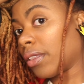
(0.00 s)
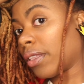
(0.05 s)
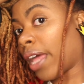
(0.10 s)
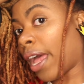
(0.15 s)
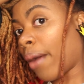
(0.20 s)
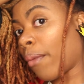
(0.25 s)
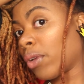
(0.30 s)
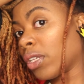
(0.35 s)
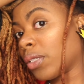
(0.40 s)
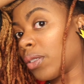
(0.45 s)

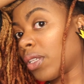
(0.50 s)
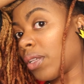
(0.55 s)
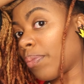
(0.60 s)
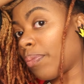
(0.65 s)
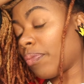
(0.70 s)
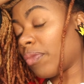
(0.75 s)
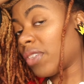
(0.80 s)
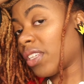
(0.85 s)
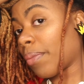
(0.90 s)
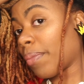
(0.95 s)
that was
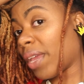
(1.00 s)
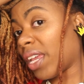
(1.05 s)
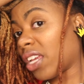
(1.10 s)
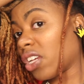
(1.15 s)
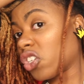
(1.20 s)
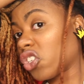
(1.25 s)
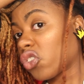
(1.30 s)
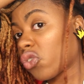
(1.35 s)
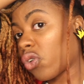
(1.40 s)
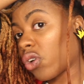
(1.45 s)
to make
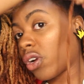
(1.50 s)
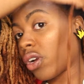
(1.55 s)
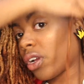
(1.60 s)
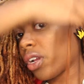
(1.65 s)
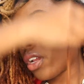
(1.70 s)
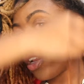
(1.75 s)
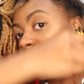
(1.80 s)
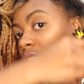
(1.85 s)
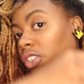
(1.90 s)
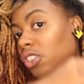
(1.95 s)
it shorter.
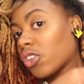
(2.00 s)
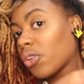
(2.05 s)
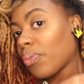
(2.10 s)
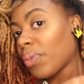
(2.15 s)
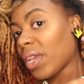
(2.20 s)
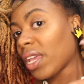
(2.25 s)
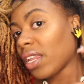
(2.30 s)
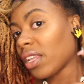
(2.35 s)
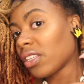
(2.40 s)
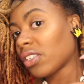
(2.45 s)
So
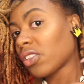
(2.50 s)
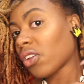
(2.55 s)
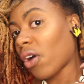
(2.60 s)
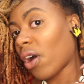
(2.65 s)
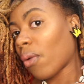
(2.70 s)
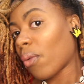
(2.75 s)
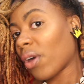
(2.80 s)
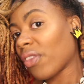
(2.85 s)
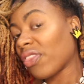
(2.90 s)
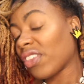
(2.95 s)
being as though
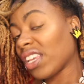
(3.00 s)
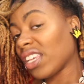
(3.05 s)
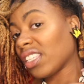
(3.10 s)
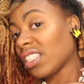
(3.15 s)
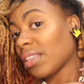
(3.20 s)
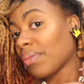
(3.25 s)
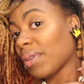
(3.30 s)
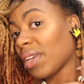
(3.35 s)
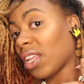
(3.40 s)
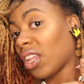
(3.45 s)
I want these
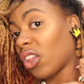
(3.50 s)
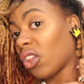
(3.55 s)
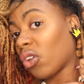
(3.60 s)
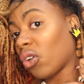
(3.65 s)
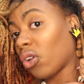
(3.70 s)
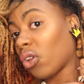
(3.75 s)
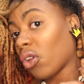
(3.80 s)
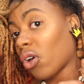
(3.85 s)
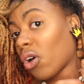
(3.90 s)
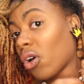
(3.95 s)
to be a
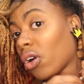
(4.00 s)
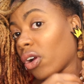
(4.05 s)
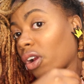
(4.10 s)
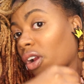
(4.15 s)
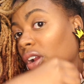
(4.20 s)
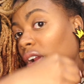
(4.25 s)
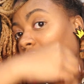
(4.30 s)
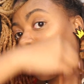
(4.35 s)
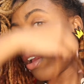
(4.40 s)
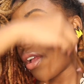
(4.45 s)
little
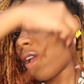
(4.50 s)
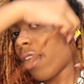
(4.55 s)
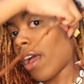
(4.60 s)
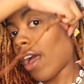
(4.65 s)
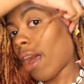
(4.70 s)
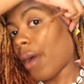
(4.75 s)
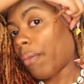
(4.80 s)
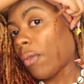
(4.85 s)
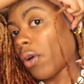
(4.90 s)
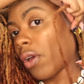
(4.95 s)
longer,
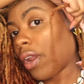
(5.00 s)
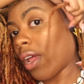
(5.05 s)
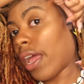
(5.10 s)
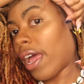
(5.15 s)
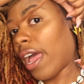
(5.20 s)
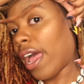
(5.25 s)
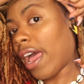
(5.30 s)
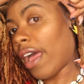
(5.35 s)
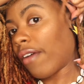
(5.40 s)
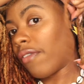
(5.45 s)
I'm gonna
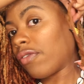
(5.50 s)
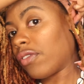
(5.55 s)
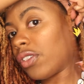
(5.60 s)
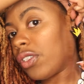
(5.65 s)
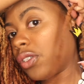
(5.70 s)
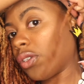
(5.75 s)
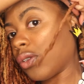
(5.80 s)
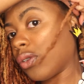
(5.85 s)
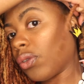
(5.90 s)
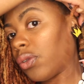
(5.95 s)
have
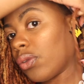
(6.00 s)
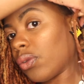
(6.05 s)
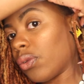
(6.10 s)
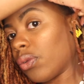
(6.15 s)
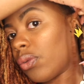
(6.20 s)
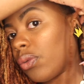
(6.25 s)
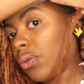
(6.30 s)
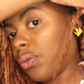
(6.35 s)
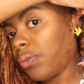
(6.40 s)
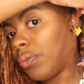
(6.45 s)

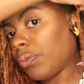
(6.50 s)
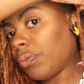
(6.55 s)
to